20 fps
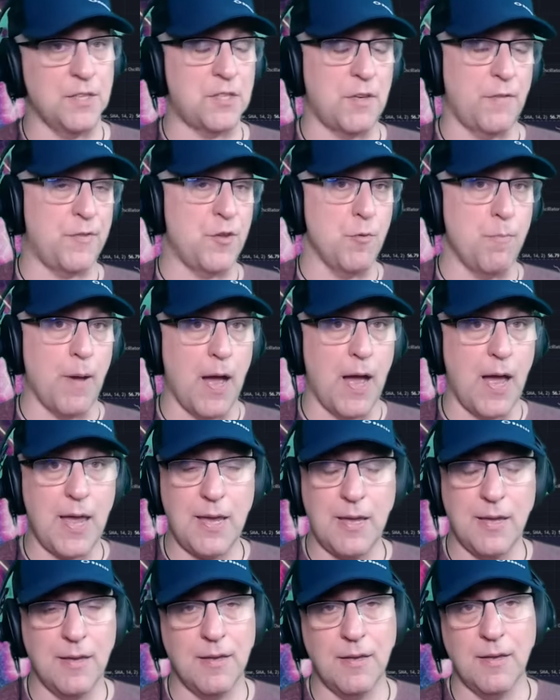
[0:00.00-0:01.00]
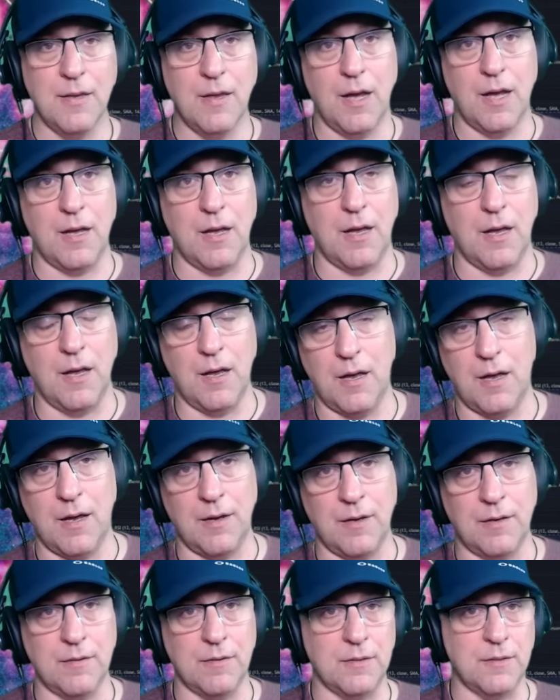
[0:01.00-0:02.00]
Because if you buy uh,
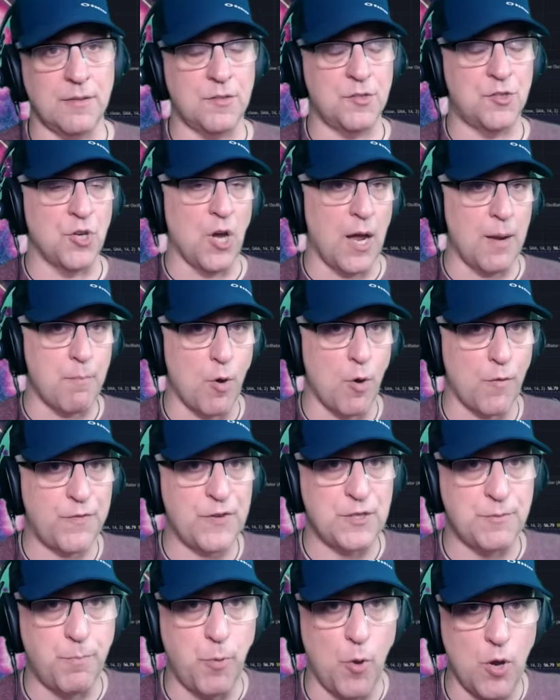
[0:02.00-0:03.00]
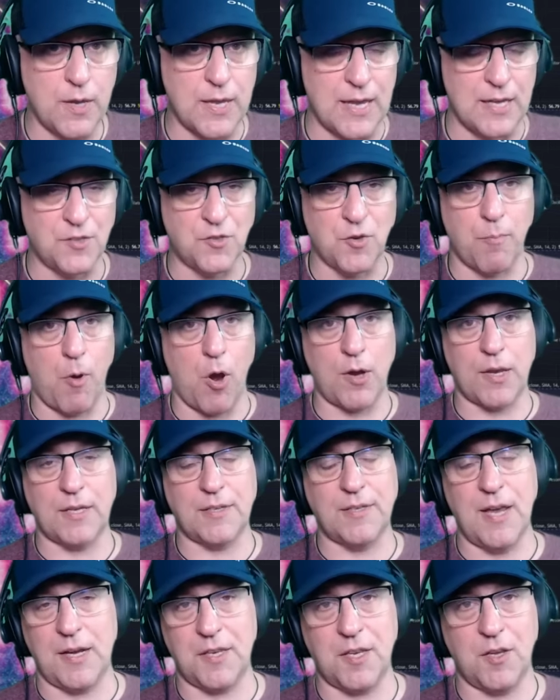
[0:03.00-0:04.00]
uh, John Murphy's book,
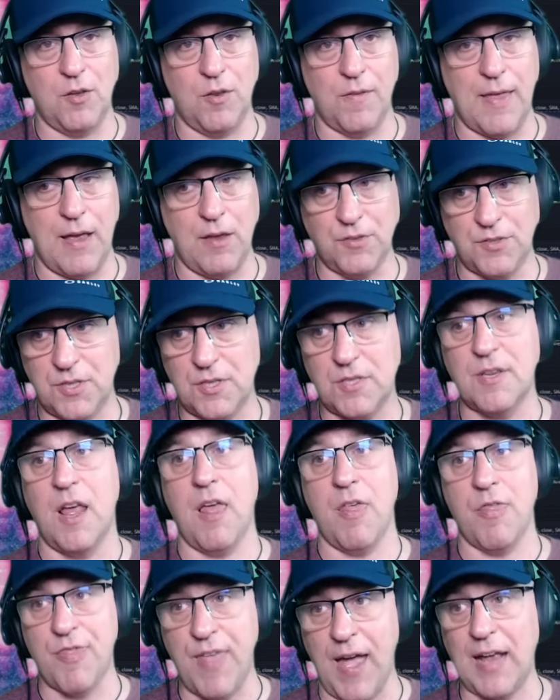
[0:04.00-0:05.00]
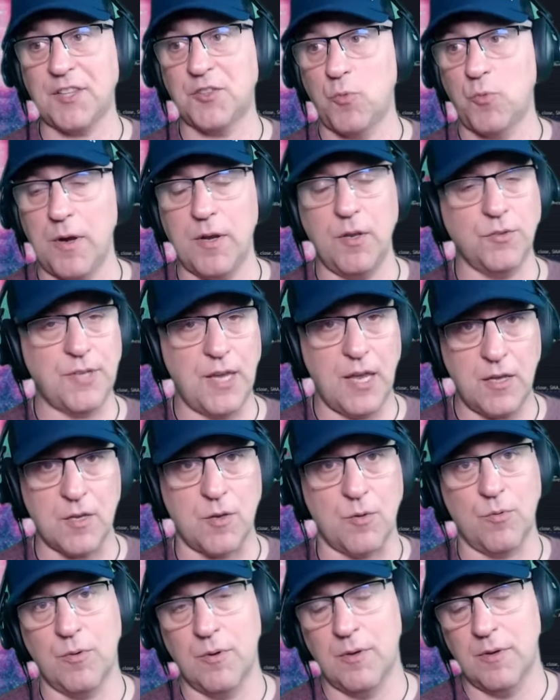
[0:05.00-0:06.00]
Intermarket Technical Analysis, that's what he'll
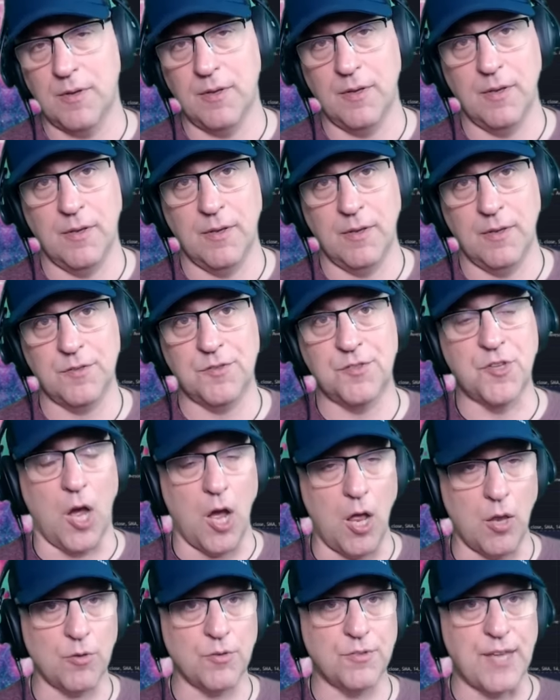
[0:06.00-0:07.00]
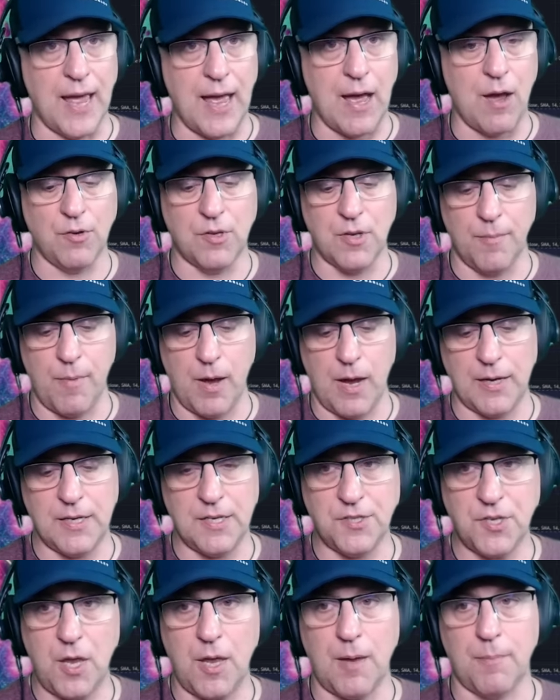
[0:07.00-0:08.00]
tell you. Dollar down,
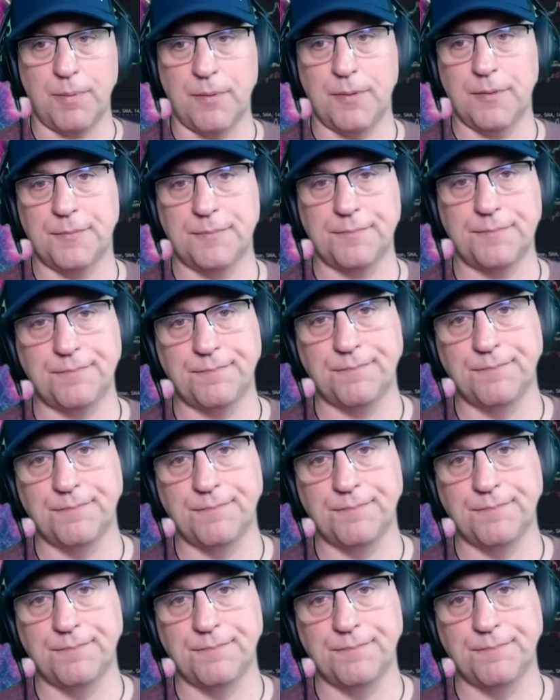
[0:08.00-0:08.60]
commodities up.